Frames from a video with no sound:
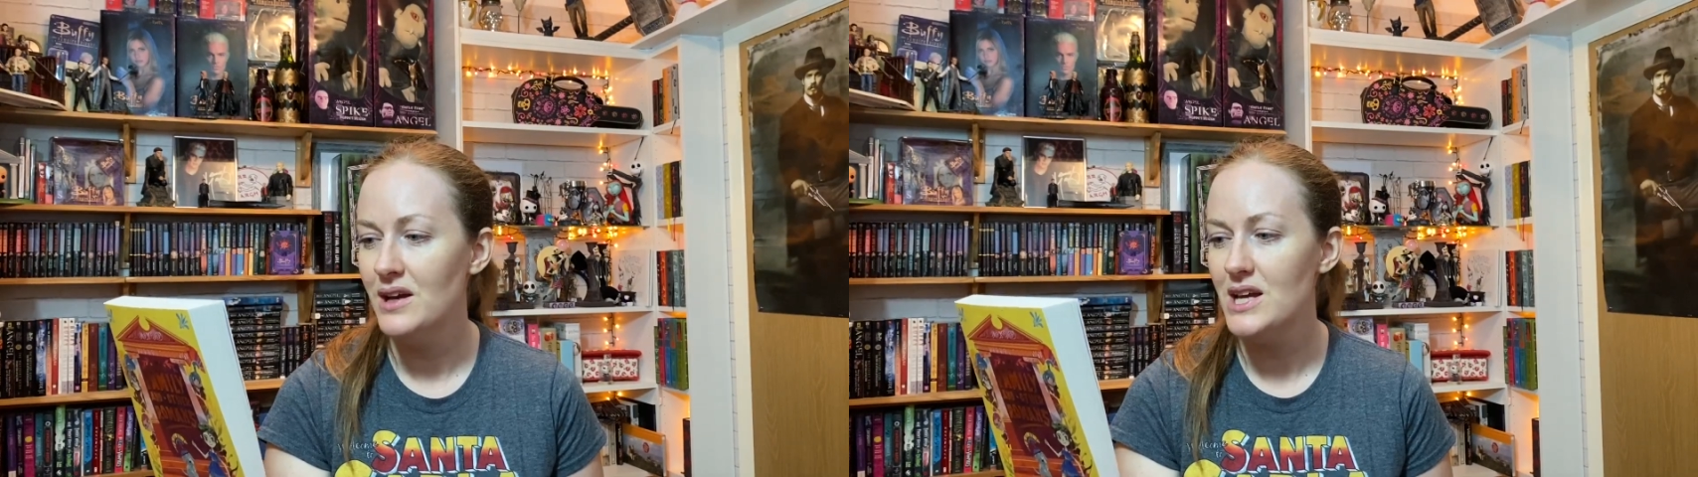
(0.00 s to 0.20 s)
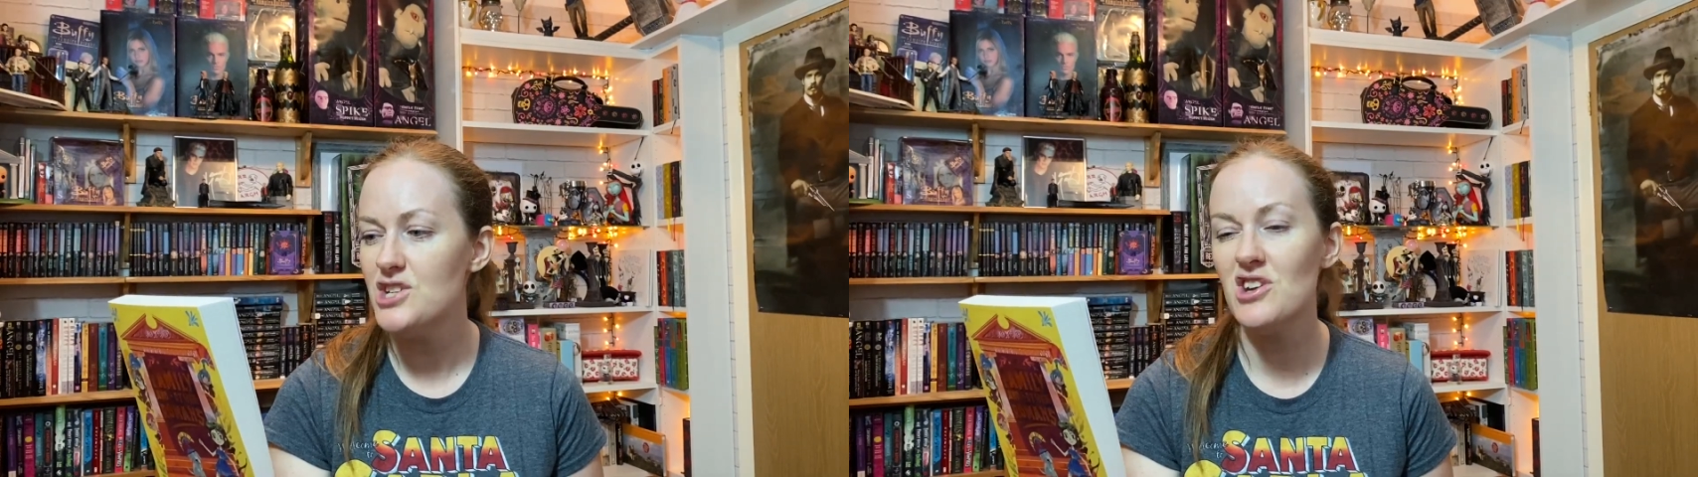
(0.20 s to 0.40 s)

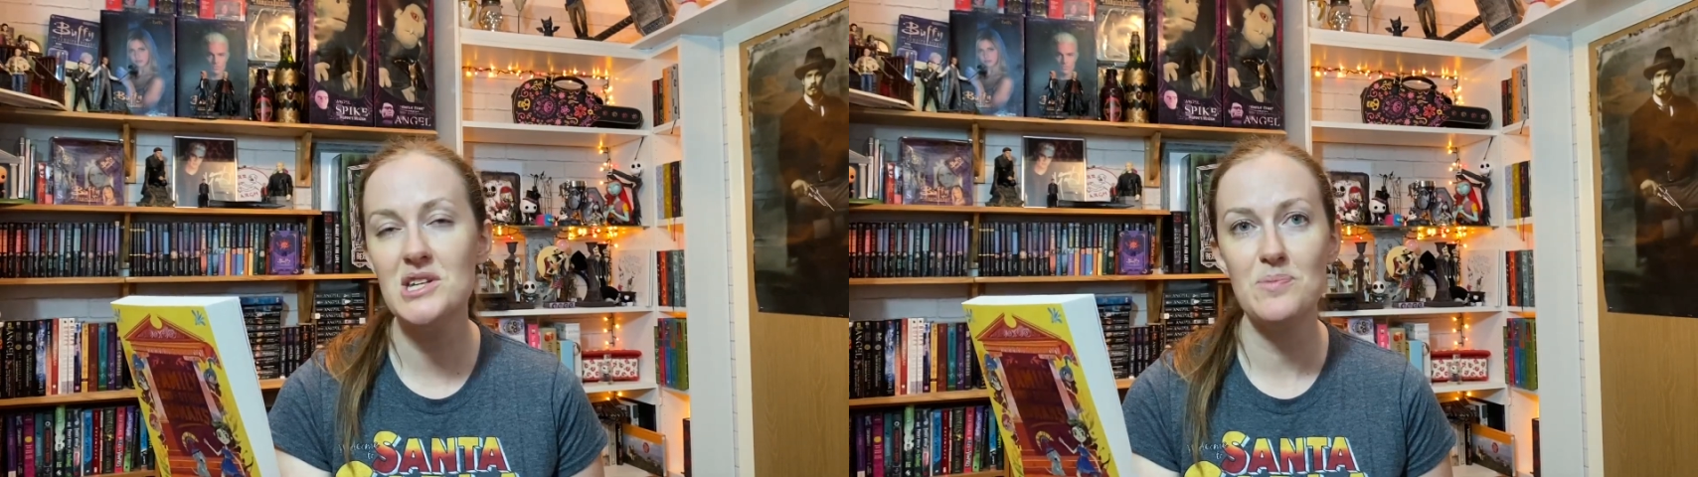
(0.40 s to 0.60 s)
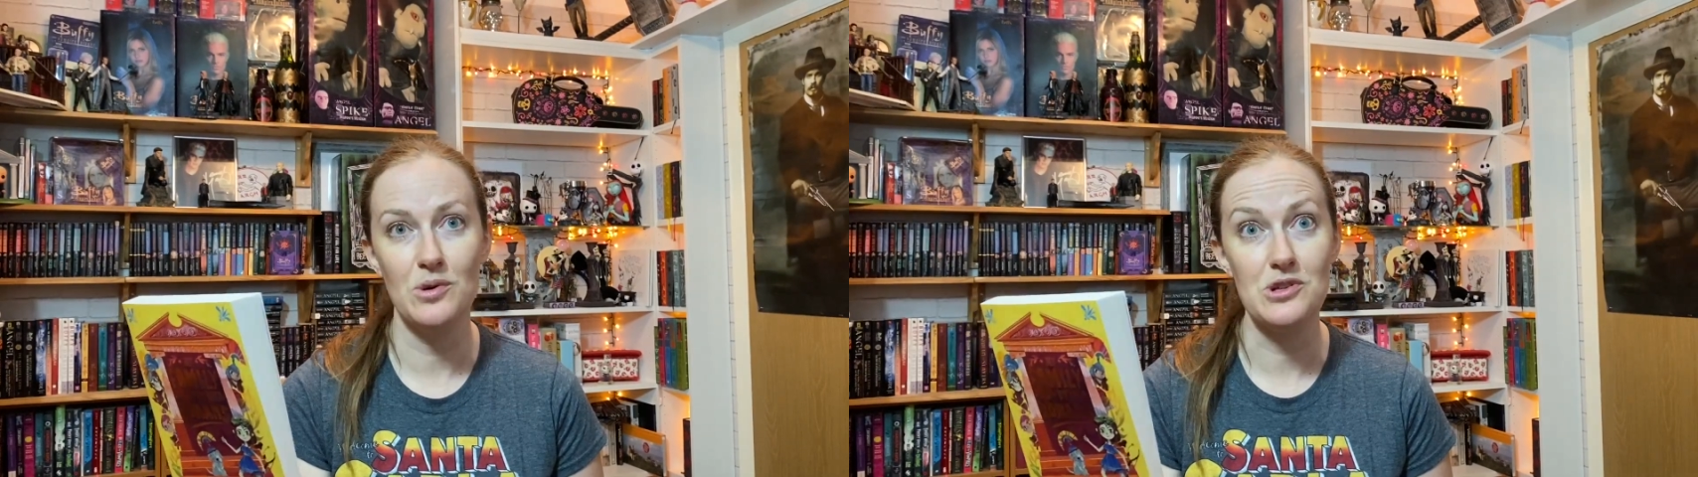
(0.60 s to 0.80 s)
he's
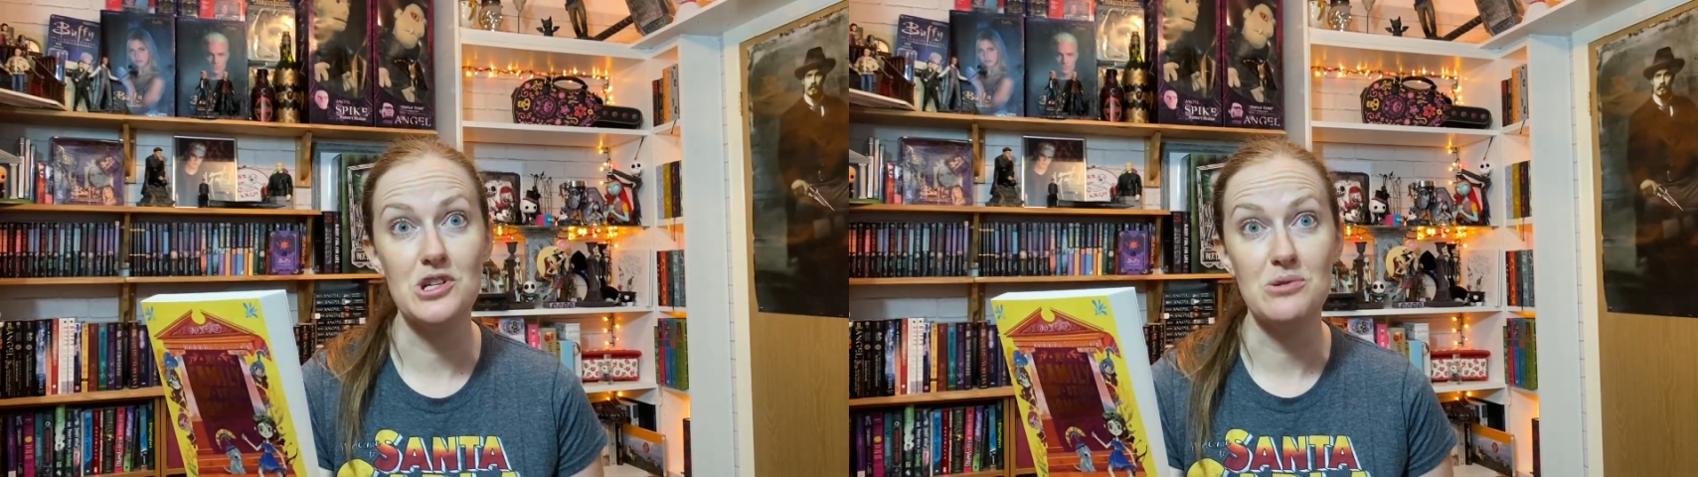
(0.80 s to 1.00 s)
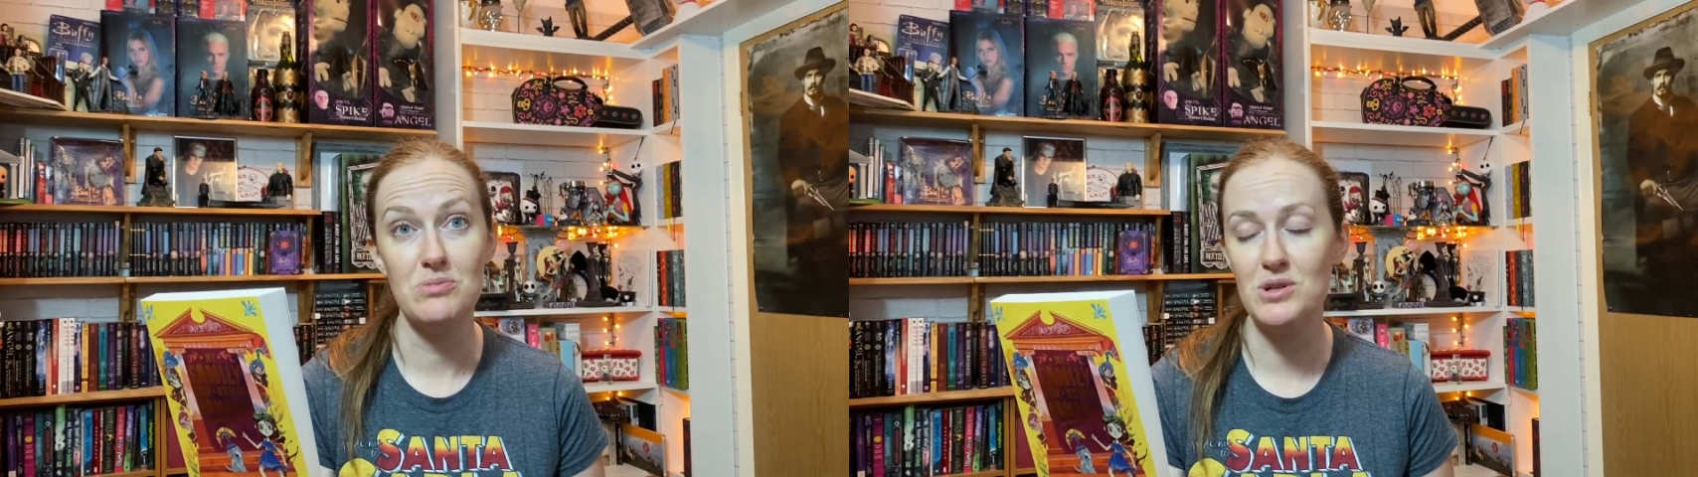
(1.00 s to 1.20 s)

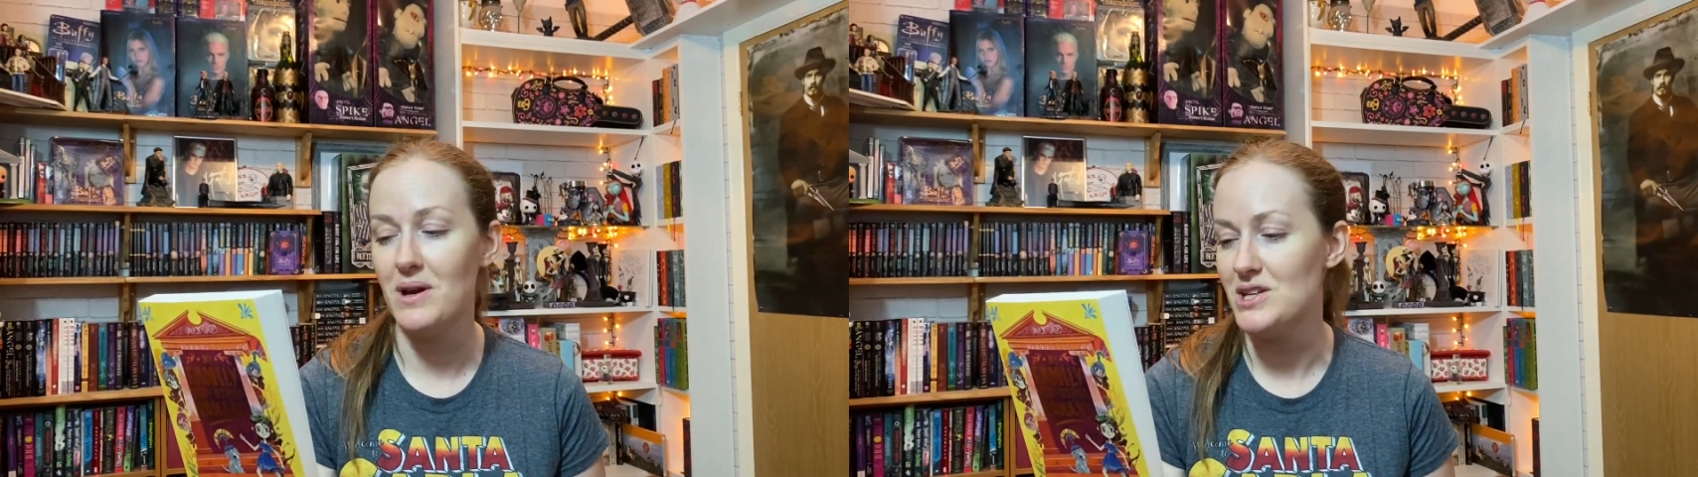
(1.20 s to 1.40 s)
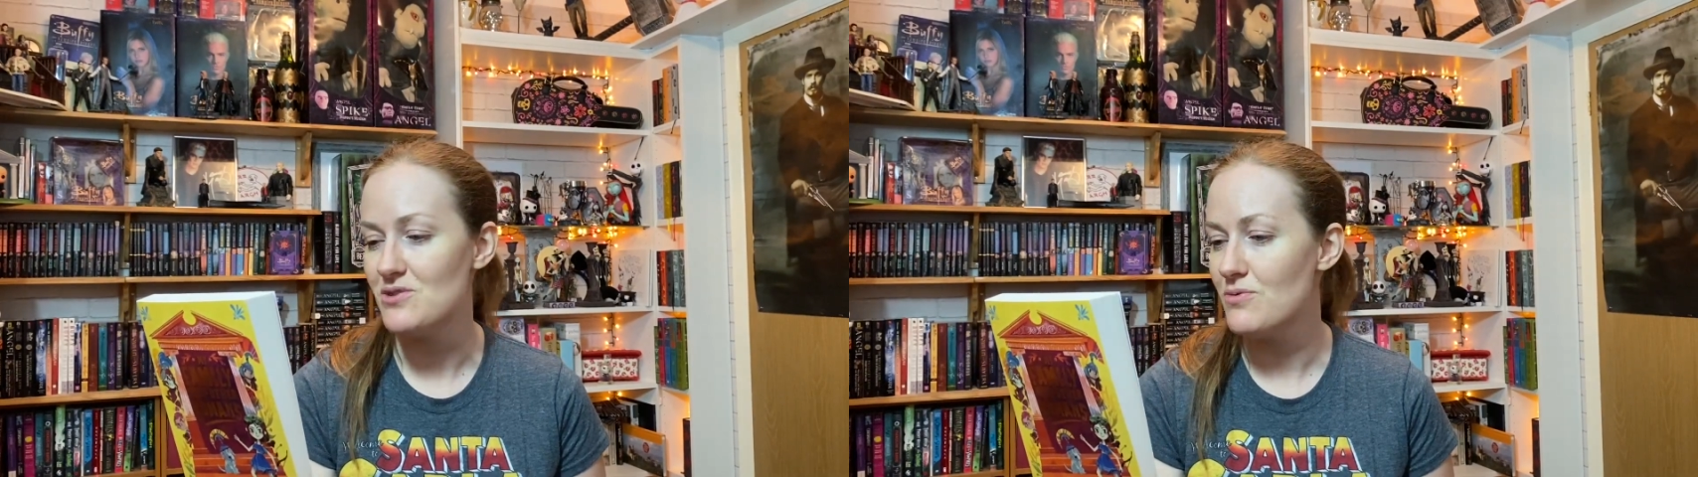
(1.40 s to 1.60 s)
transported to
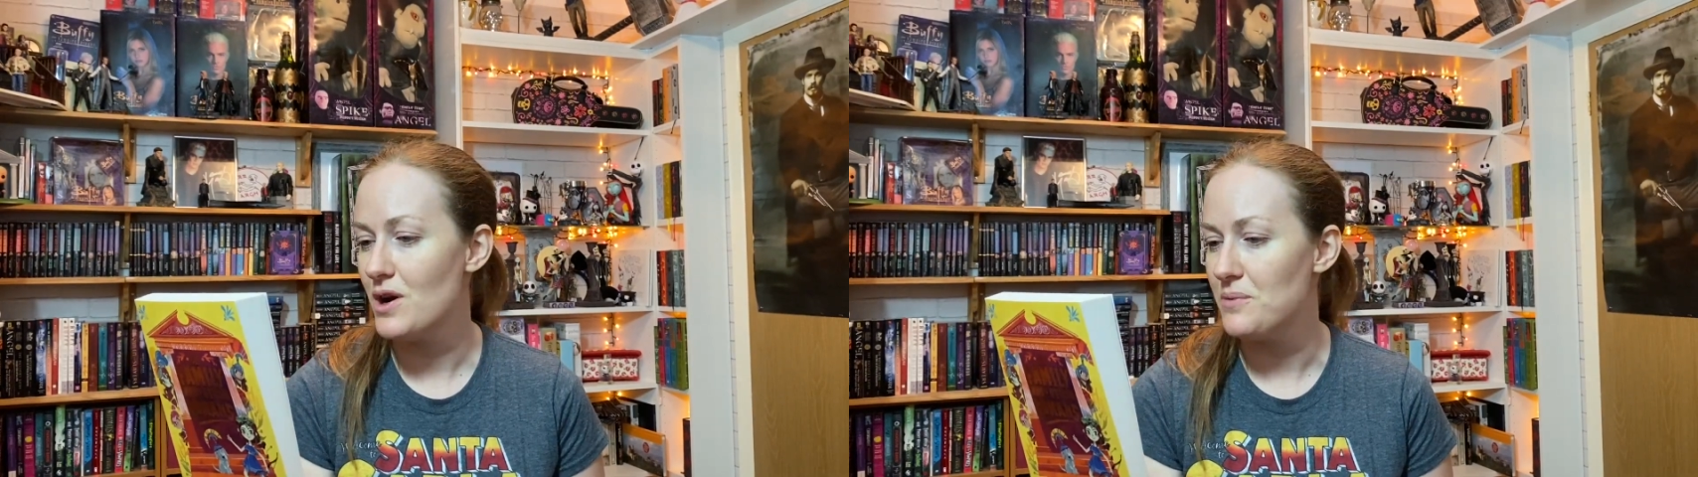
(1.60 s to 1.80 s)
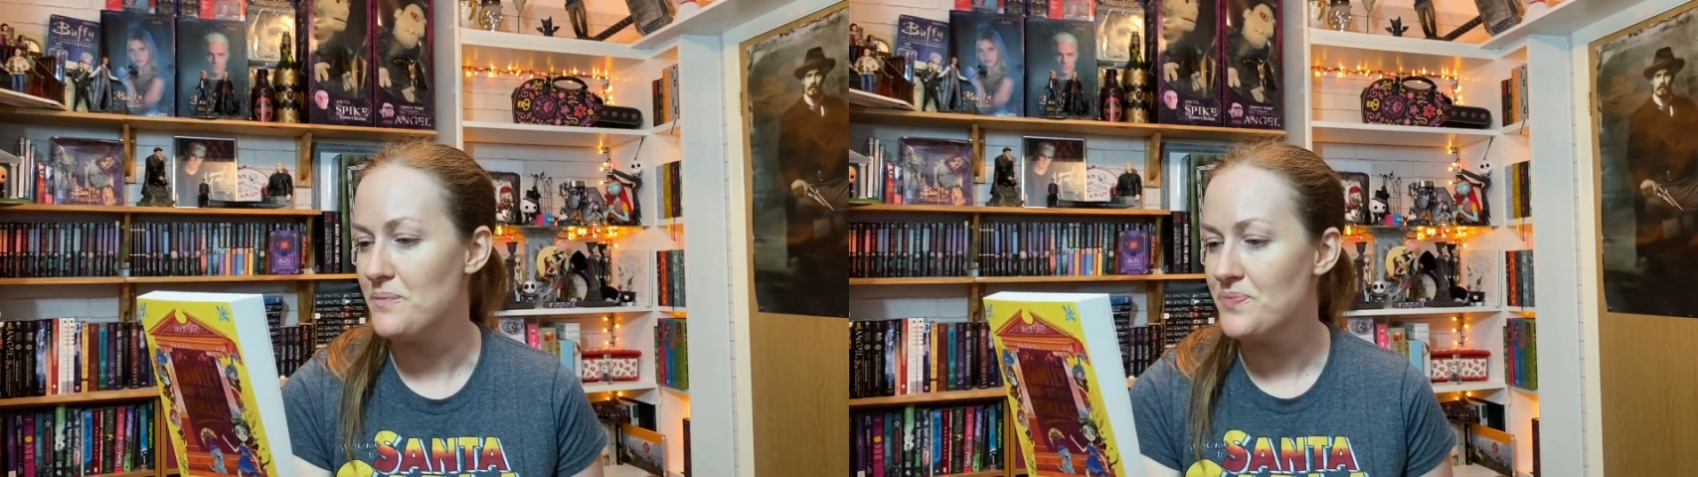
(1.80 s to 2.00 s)
ancient
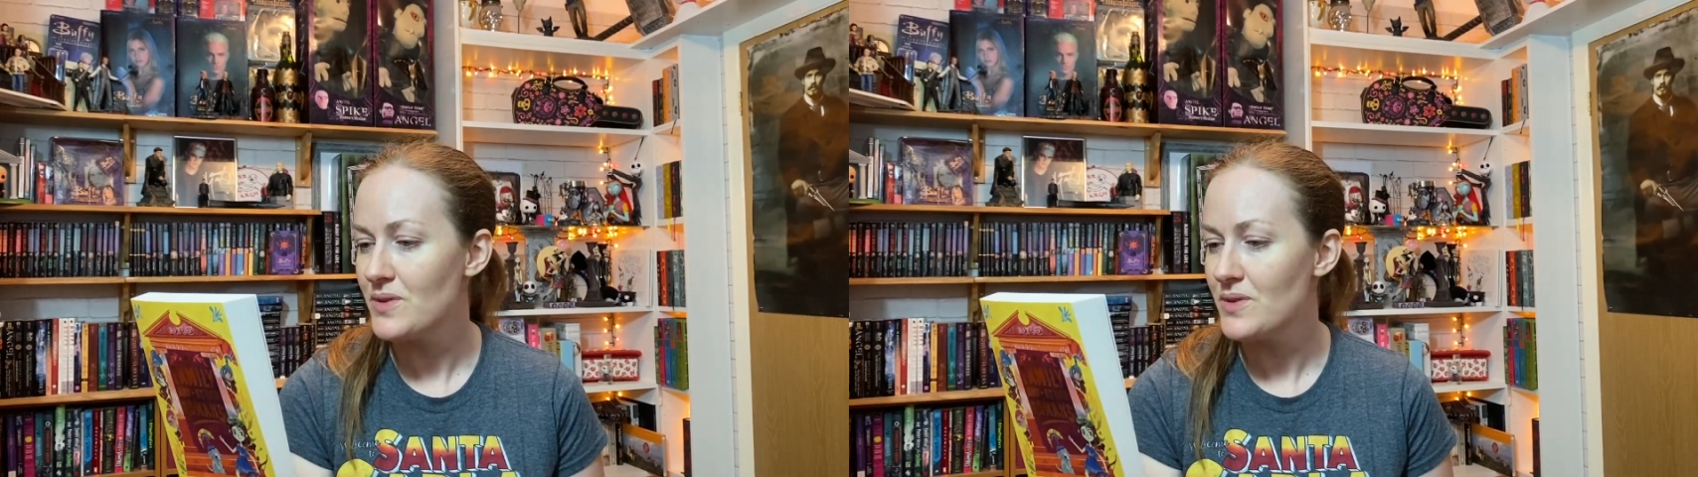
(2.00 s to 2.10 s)
Rome.